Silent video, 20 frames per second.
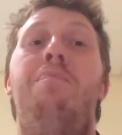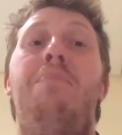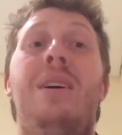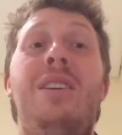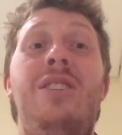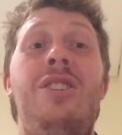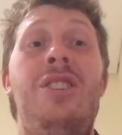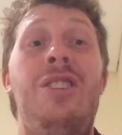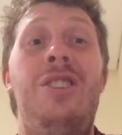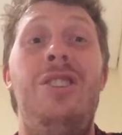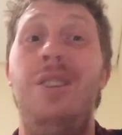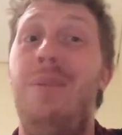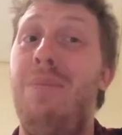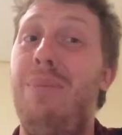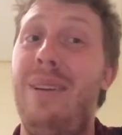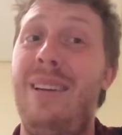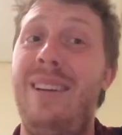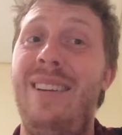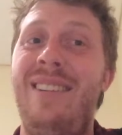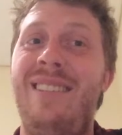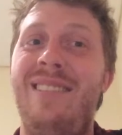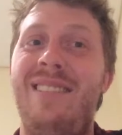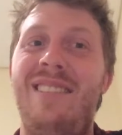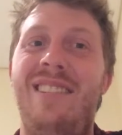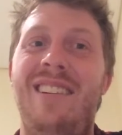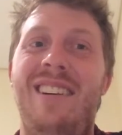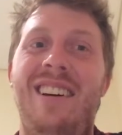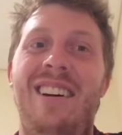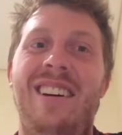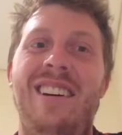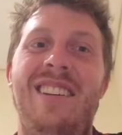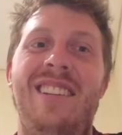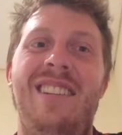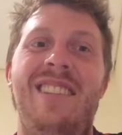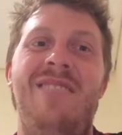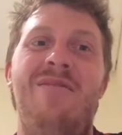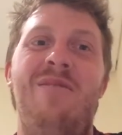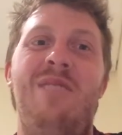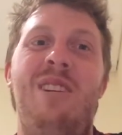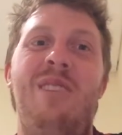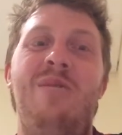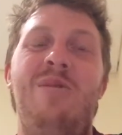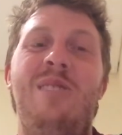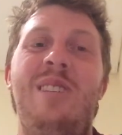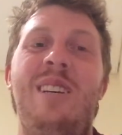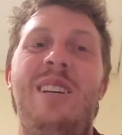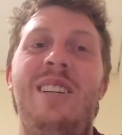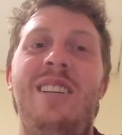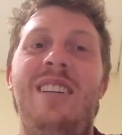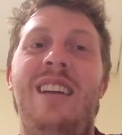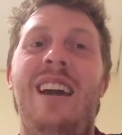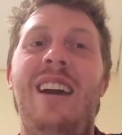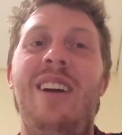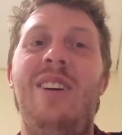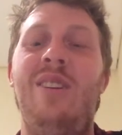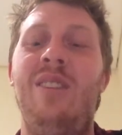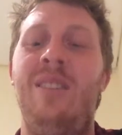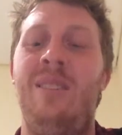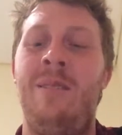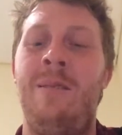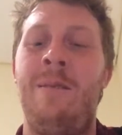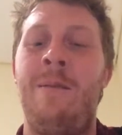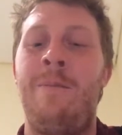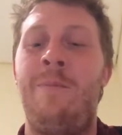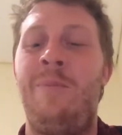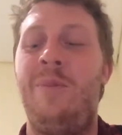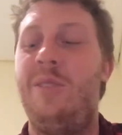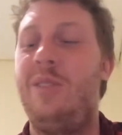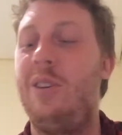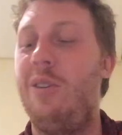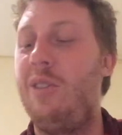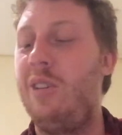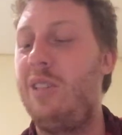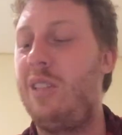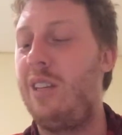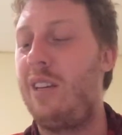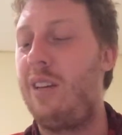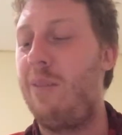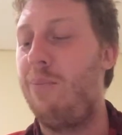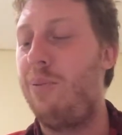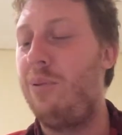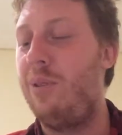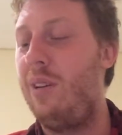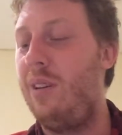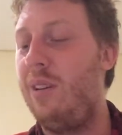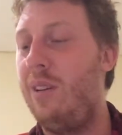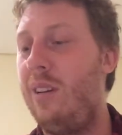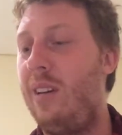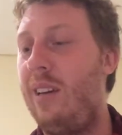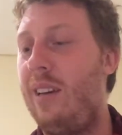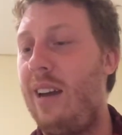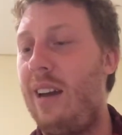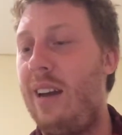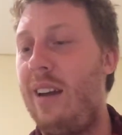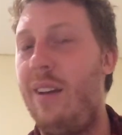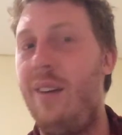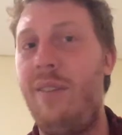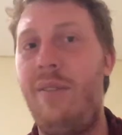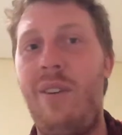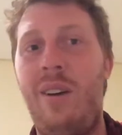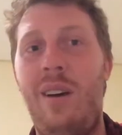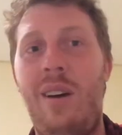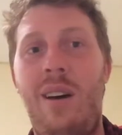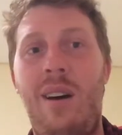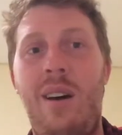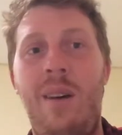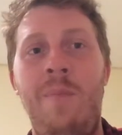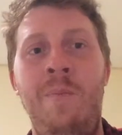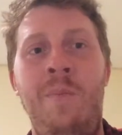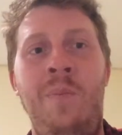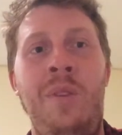bungee jumping when he was at Yale. So just a completely kind of